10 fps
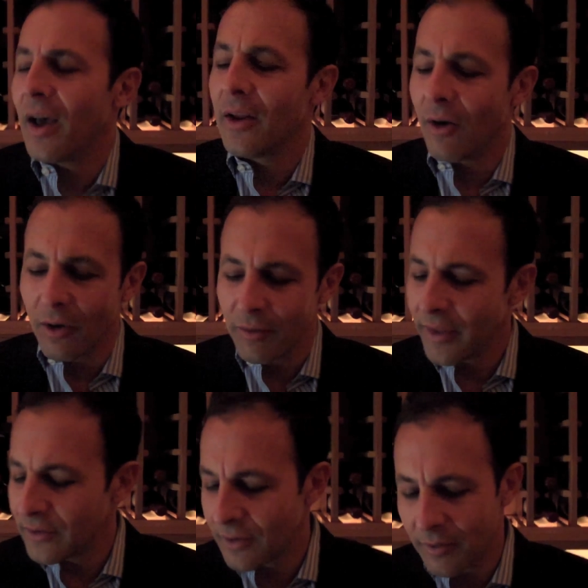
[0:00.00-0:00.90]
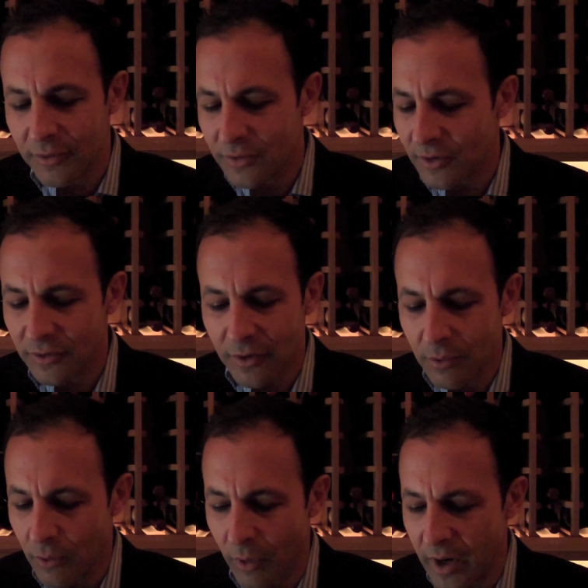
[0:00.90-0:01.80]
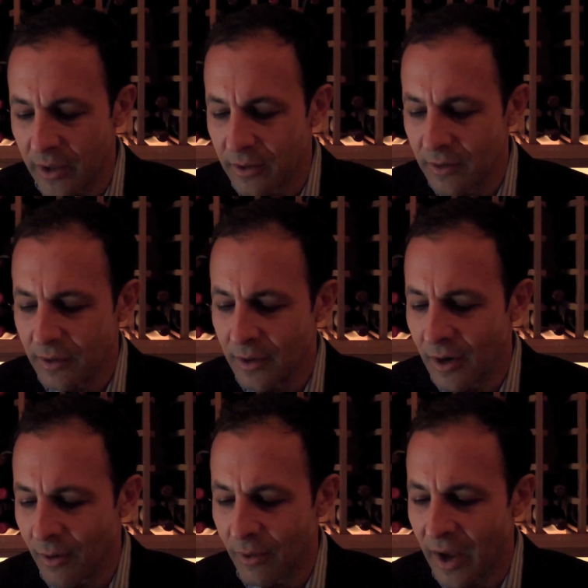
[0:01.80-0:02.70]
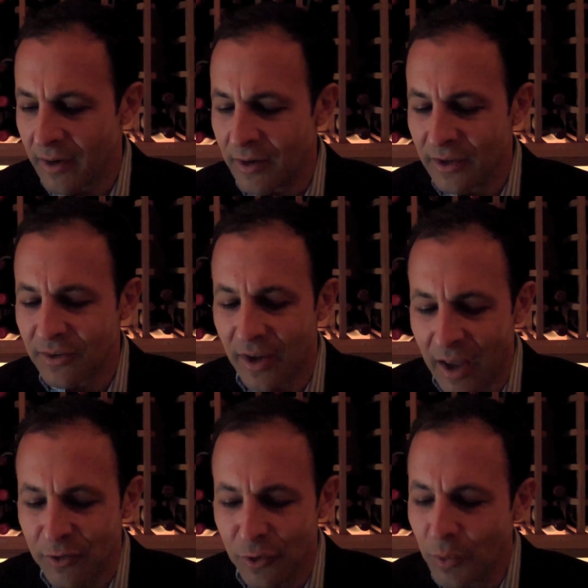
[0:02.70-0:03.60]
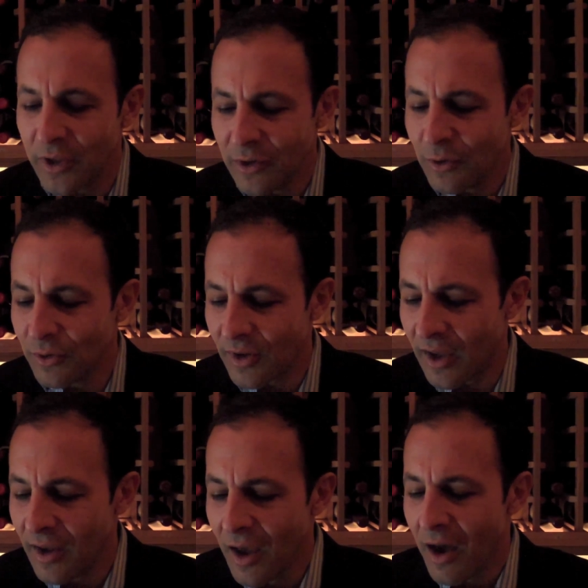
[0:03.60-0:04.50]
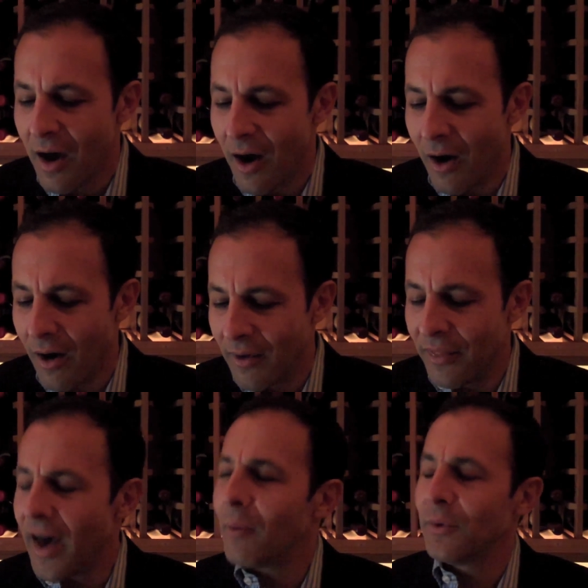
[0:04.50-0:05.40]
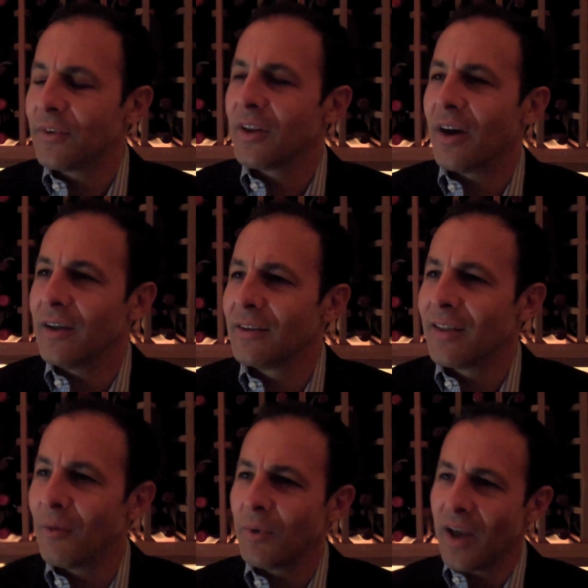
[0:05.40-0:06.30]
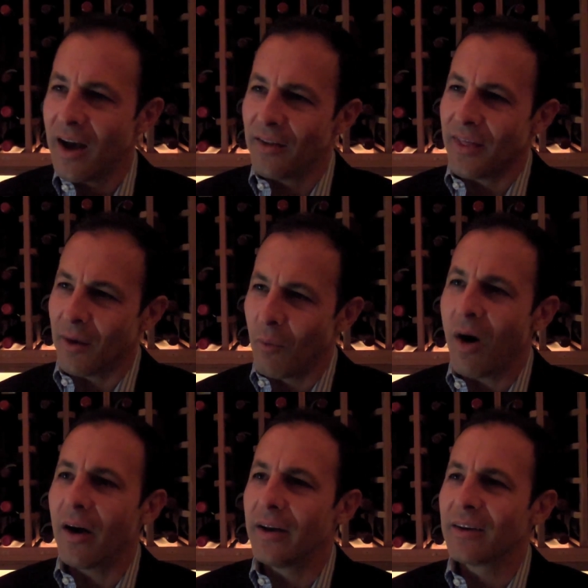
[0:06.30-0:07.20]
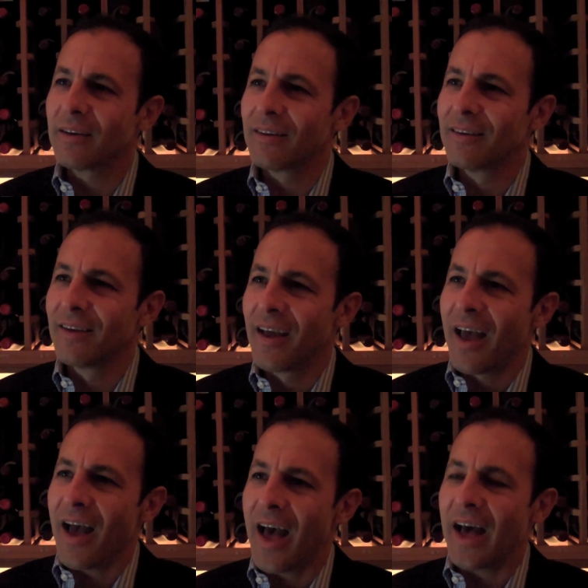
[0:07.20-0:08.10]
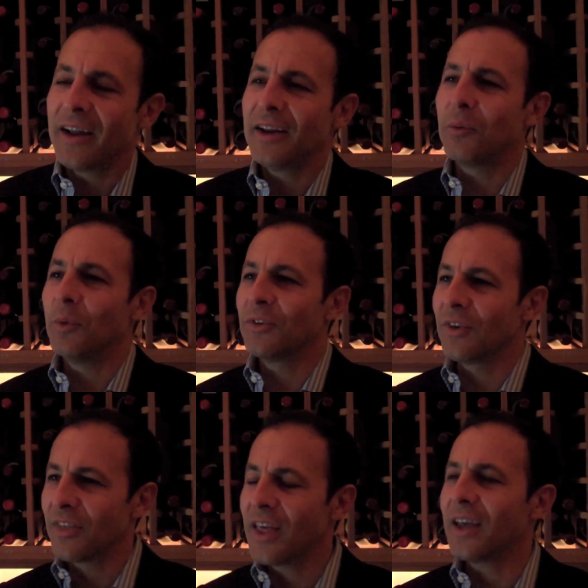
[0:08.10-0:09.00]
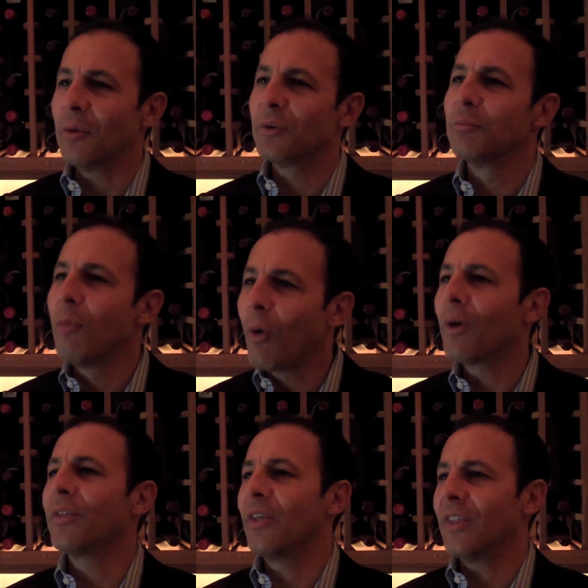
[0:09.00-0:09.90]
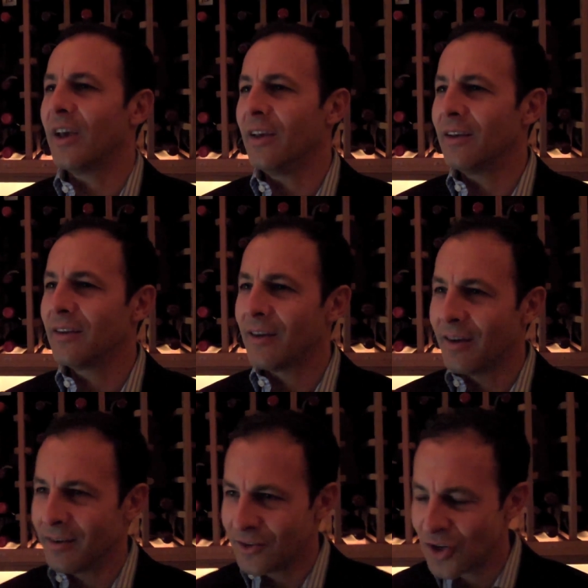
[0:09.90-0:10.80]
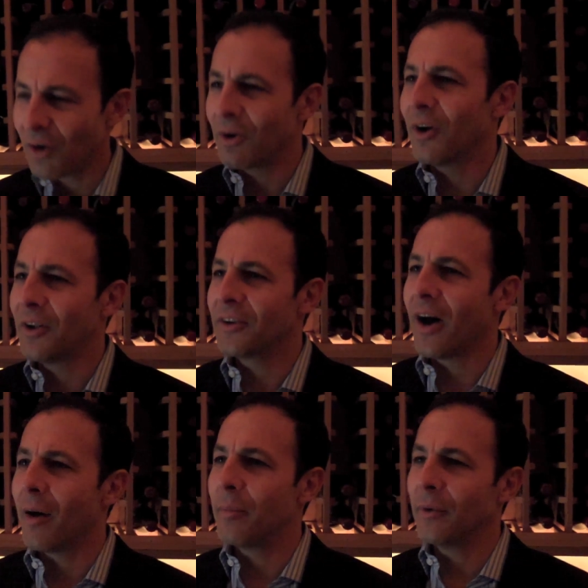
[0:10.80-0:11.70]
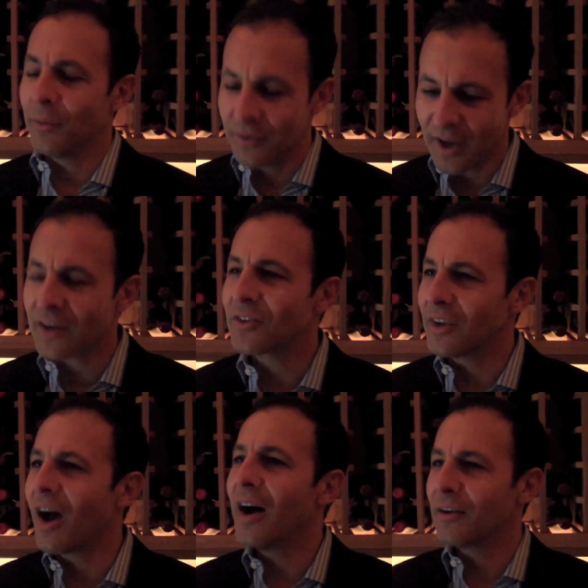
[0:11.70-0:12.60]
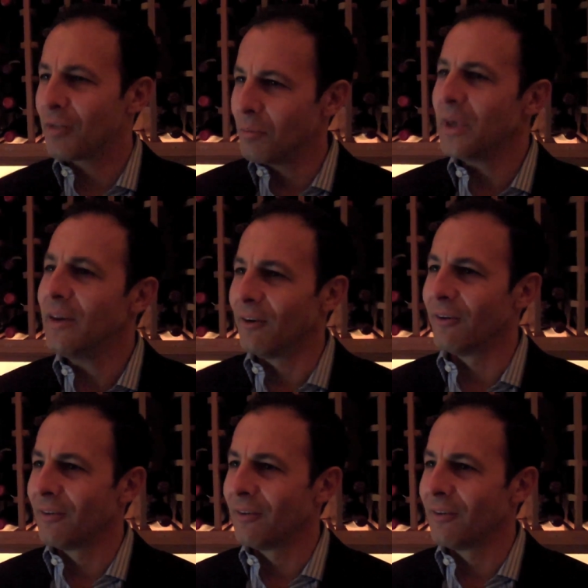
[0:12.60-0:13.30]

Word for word: and all of that stuff is just so great, you know. And it's and you really do say, that was the night that we had that wine, and it was a thing. It was more than the uh, cherry on top. It was actually kind of the meal.